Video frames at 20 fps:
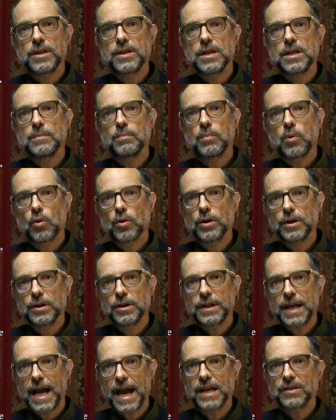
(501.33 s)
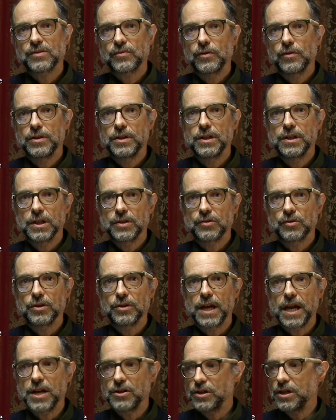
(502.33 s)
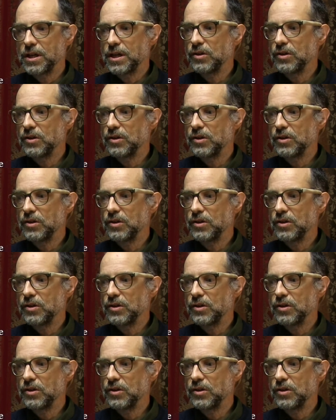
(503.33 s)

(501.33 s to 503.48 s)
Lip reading: the important task for the dissertation